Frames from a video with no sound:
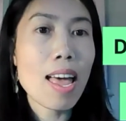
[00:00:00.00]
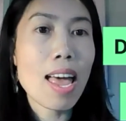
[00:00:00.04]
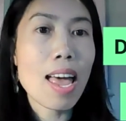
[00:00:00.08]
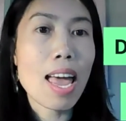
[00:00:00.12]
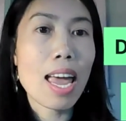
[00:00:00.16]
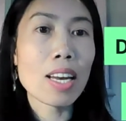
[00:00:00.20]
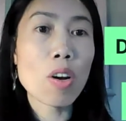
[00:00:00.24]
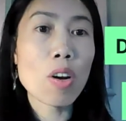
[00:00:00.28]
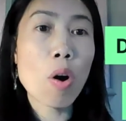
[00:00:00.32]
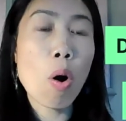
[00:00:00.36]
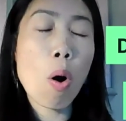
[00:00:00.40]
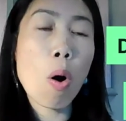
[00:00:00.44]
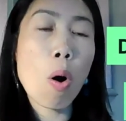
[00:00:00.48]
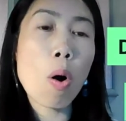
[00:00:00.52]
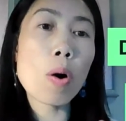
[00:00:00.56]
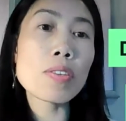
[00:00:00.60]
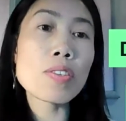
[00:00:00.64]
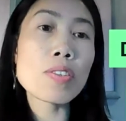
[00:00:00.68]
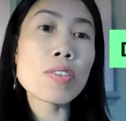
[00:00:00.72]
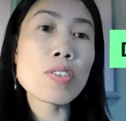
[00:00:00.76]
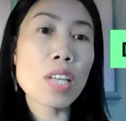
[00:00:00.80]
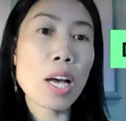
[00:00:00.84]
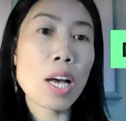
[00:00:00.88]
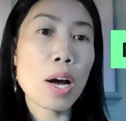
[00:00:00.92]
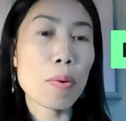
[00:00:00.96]
And
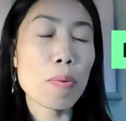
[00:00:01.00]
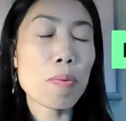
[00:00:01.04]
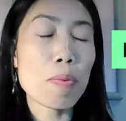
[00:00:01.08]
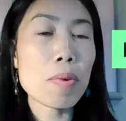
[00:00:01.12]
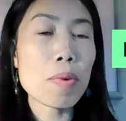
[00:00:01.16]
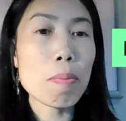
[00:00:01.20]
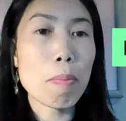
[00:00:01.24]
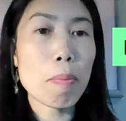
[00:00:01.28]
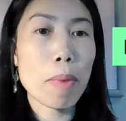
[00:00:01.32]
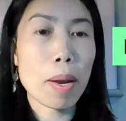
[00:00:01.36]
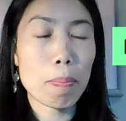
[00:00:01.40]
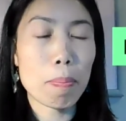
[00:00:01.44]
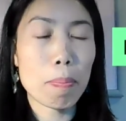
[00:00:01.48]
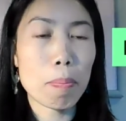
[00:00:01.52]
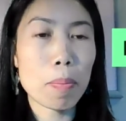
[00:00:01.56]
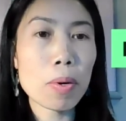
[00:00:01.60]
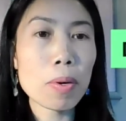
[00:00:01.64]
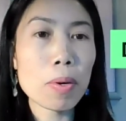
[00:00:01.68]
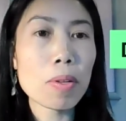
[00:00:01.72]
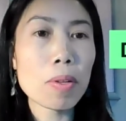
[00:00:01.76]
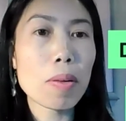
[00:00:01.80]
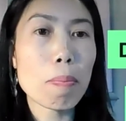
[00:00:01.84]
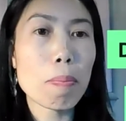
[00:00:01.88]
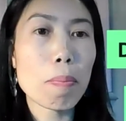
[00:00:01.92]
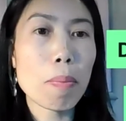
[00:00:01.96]
also
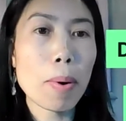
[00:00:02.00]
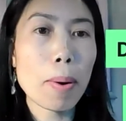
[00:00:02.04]
remember the